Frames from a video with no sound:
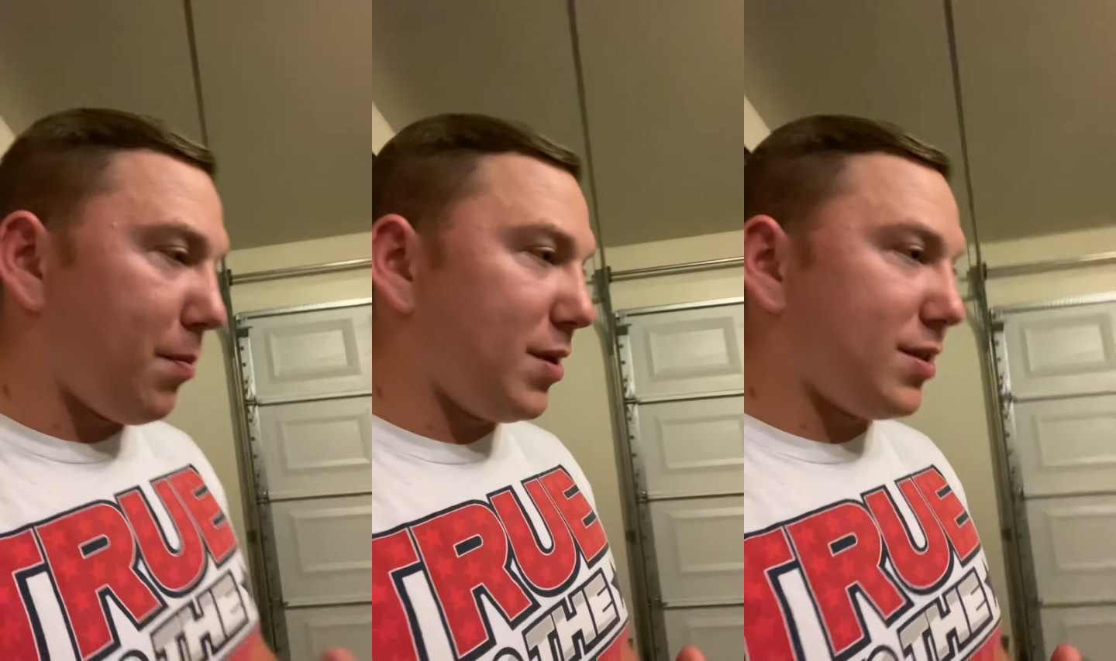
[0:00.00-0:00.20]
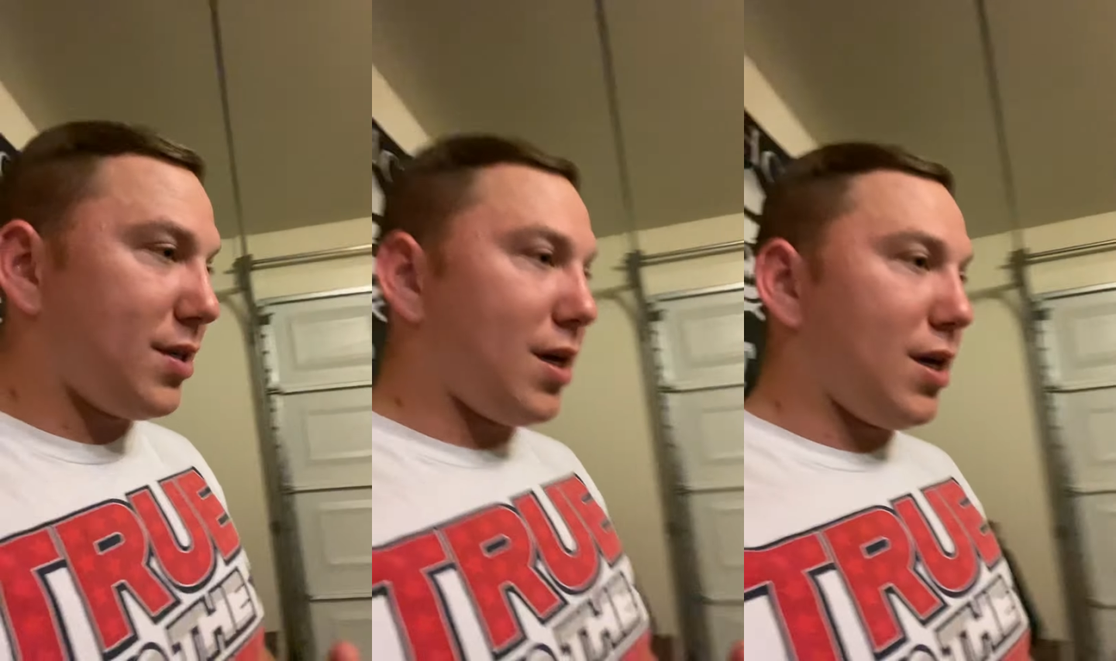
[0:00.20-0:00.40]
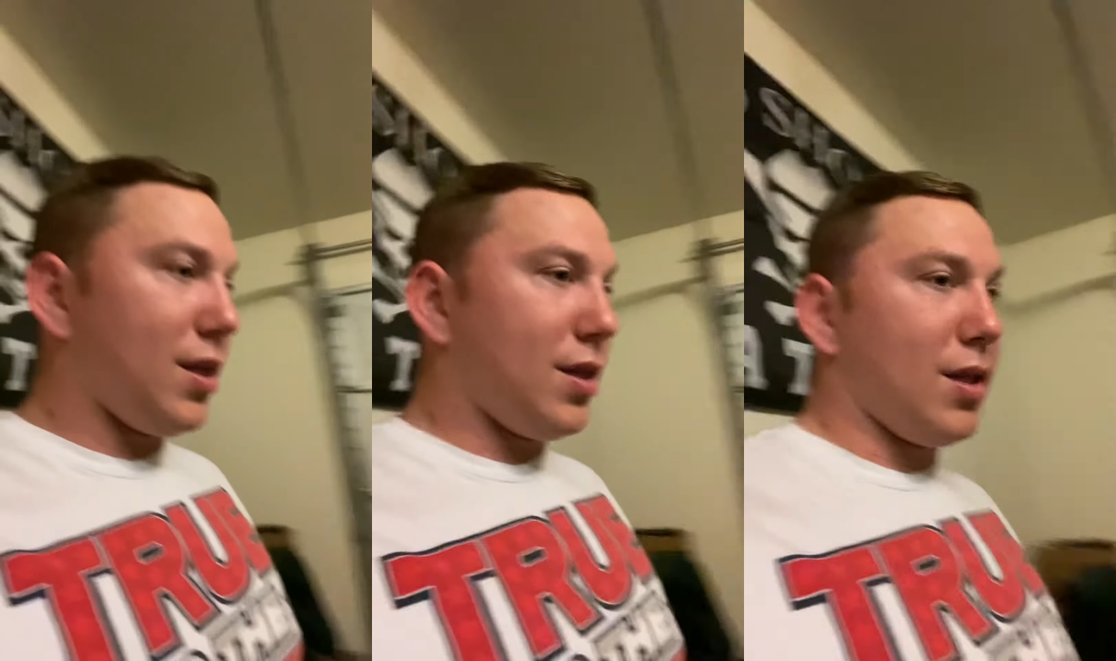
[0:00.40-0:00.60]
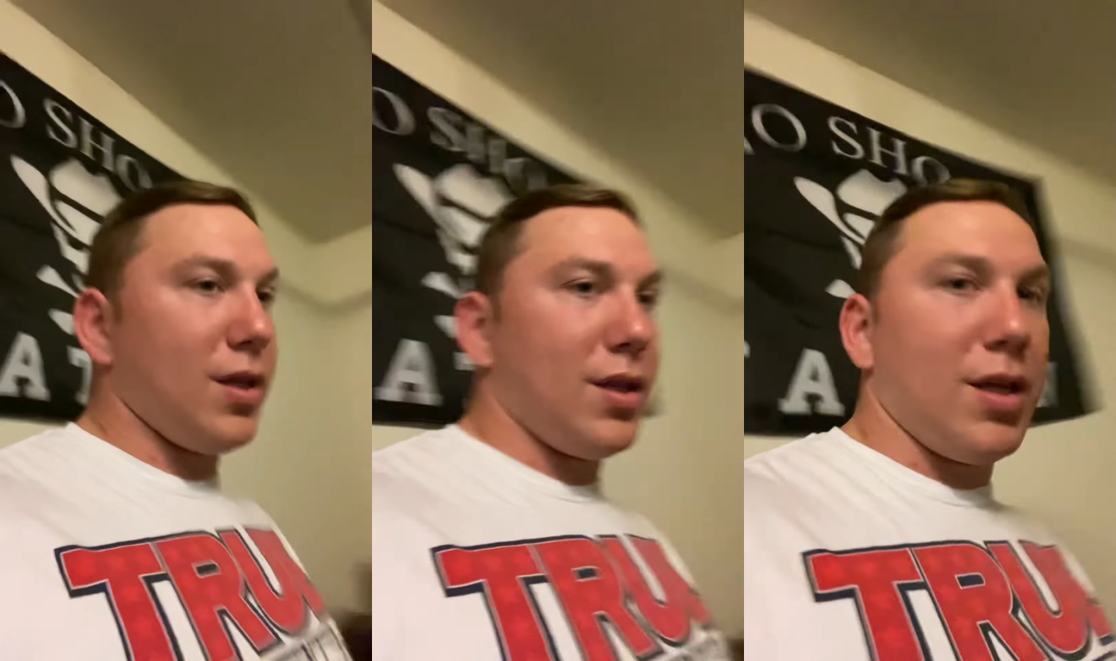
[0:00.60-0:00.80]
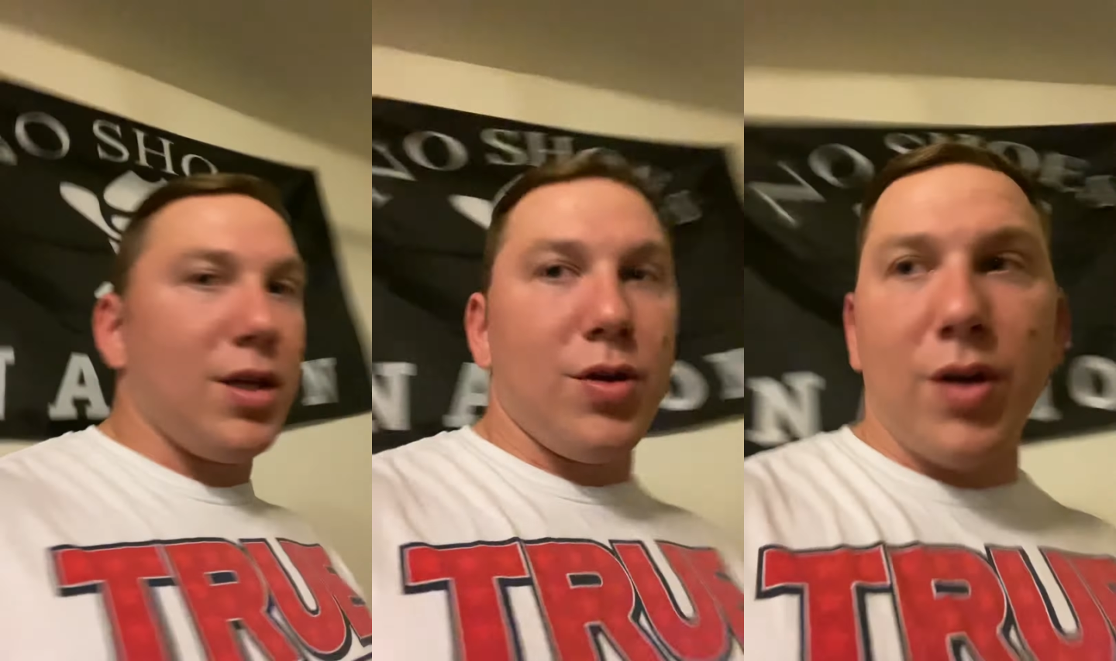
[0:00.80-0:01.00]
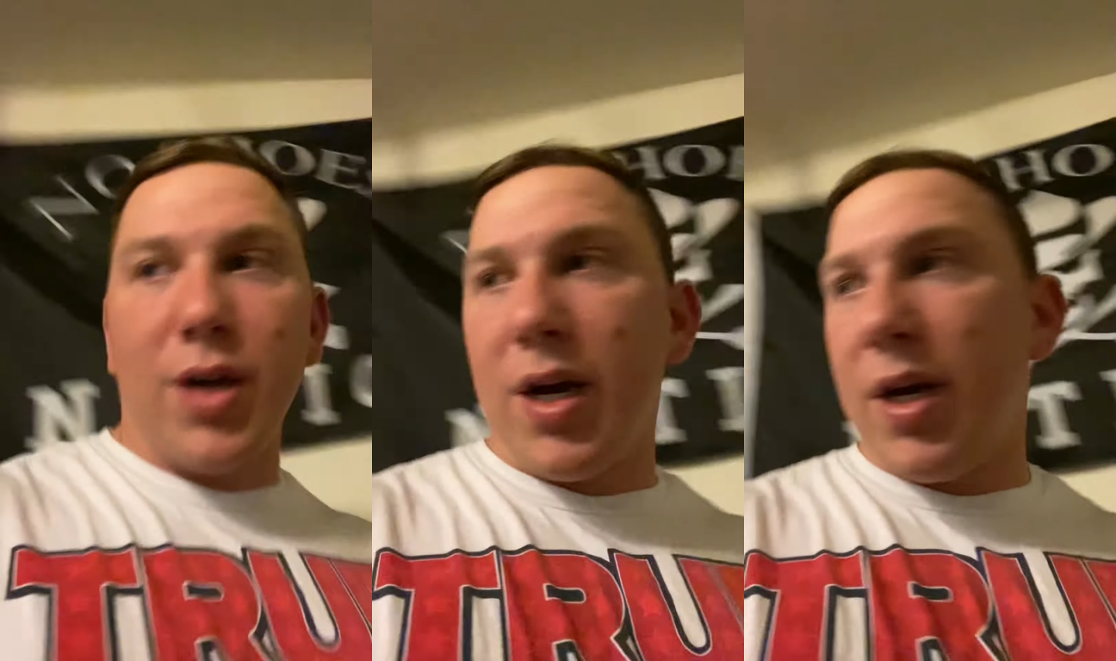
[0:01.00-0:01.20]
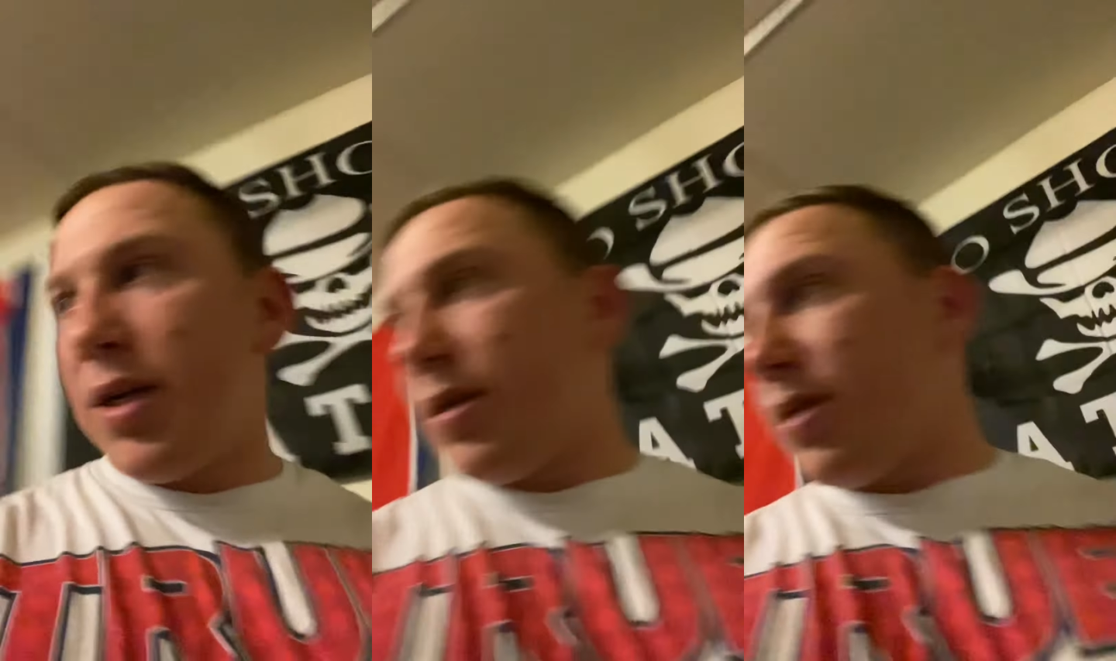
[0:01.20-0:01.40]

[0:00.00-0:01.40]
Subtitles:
missing anything that you guys